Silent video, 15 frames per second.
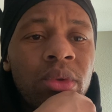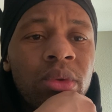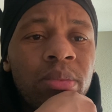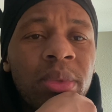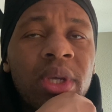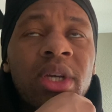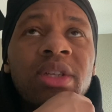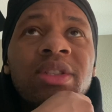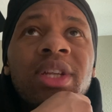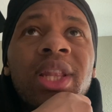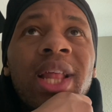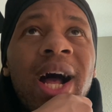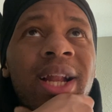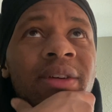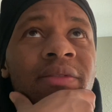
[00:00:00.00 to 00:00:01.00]
Because a
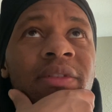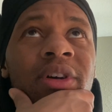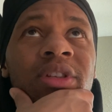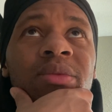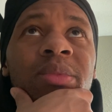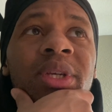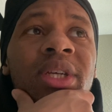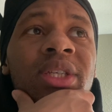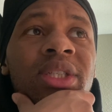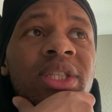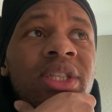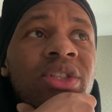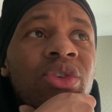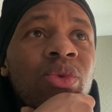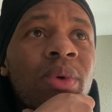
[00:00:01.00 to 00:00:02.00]
lot of us be in
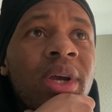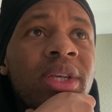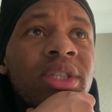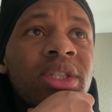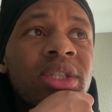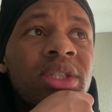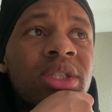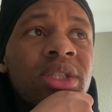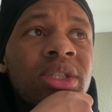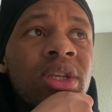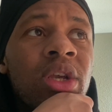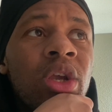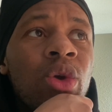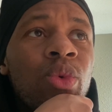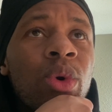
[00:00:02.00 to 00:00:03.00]
situations
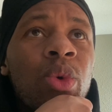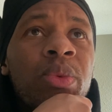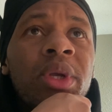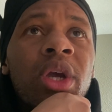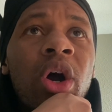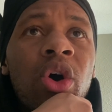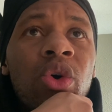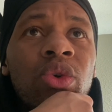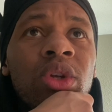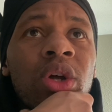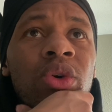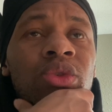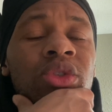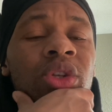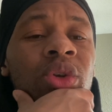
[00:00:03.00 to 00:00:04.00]
where we holding
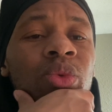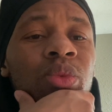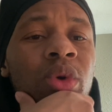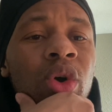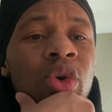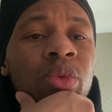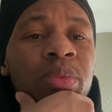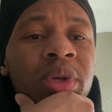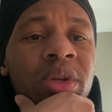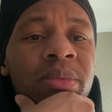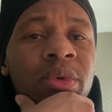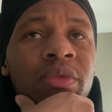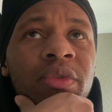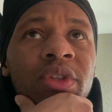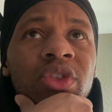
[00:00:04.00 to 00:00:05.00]
on to the wrong people
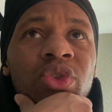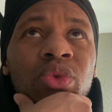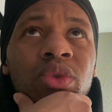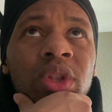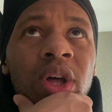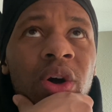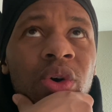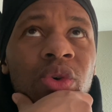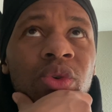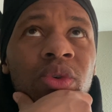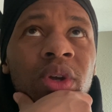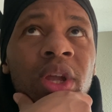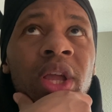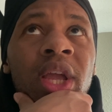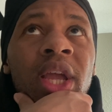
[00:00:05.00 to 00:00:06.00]
for too long,
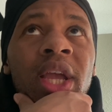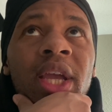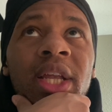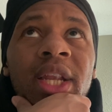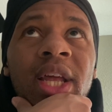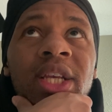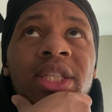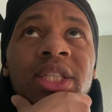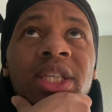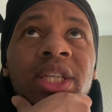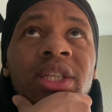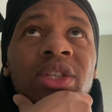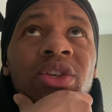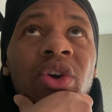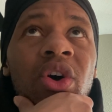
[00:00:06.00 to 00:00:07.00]
and that shit
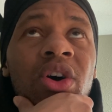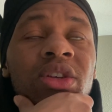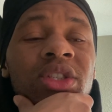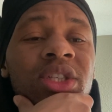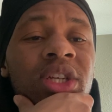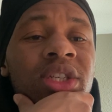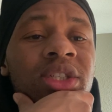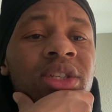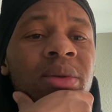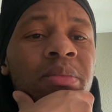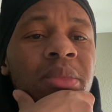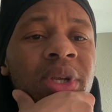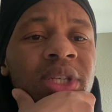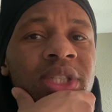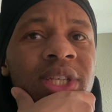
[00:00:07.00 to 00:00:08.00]
is causing us to
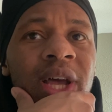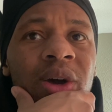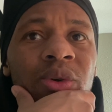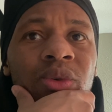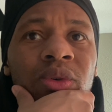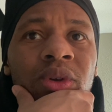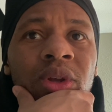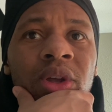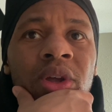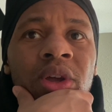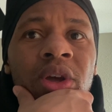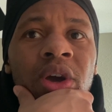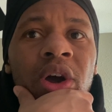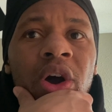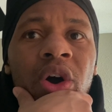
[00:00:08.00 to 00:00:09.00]
miss out
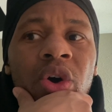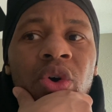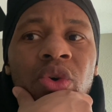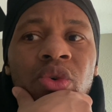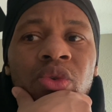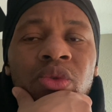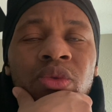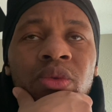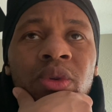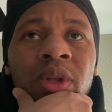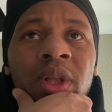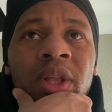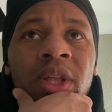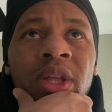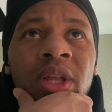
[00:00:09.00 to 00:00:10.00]
on
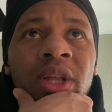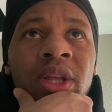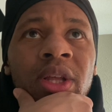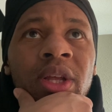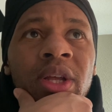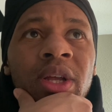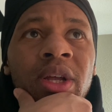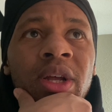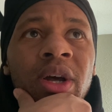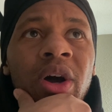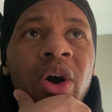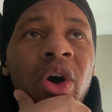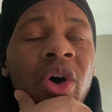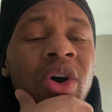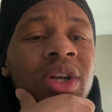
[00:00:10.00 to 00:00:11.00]

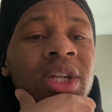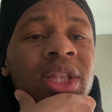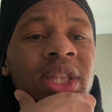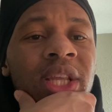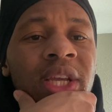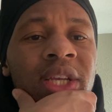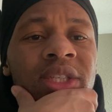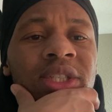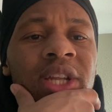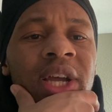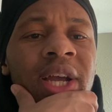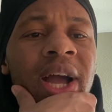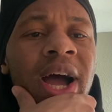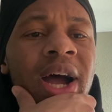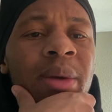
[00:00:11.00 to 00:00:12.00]
all the things that
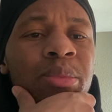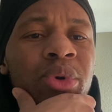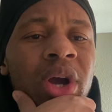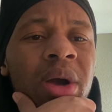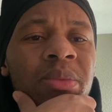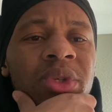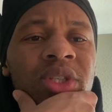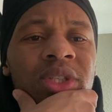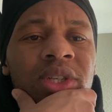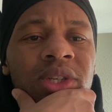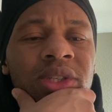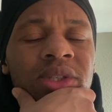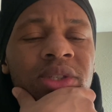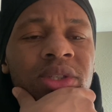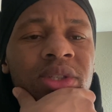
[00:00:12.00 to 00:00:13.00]
God promised
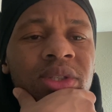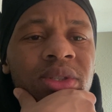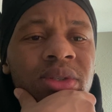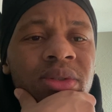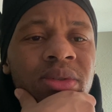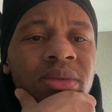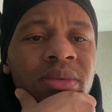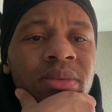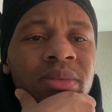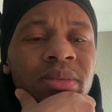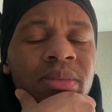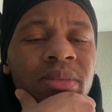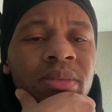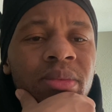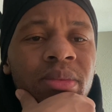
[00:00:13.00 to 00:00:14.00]
us,
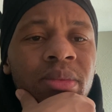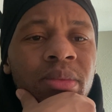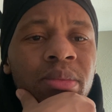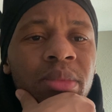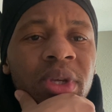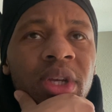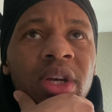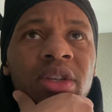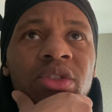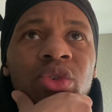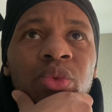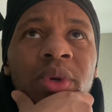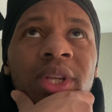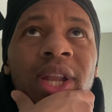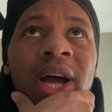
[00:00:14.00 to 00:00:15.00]
because
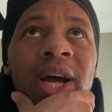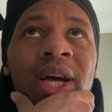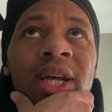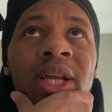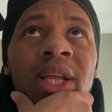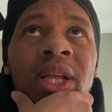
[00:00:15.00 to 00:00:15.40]
we not